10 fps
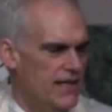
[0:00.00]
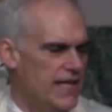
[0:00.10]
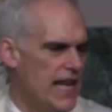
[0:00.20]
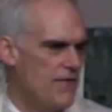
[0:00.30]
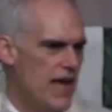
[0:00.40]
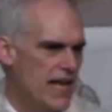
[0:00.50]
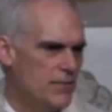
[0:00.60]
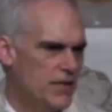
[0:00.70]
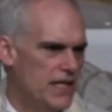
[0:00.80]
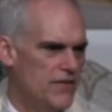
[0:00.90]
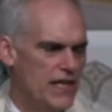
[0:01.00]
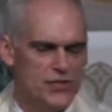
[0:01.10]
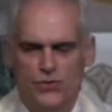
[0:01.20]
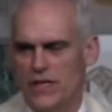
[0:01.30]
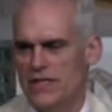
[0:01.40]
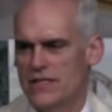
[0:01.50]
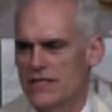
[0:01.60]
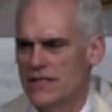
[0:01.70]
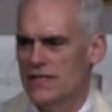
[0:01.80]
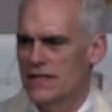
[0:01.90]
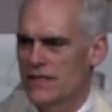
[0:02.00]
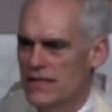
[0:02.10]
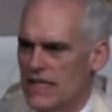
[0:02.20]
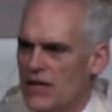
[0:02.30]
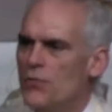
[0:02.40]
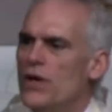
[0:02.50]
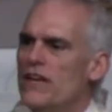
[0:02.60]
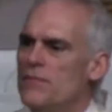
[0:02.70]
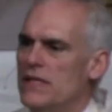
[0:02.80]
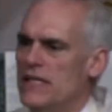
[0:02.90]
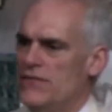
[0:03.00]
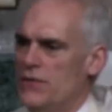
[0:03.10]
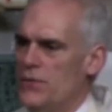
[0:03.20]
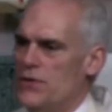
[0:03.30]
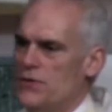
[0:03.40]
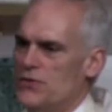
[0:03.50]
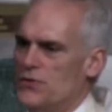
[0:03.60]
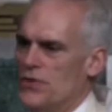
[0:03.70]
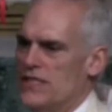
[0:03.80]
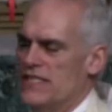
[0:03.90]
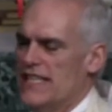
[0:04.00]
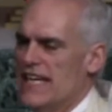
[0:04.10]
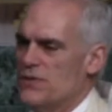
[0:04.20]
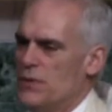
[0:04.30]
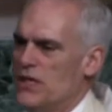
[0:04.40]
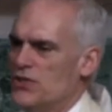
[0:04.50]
He gave Adam and Eve that choice, and we've been living with those choices. Yes, we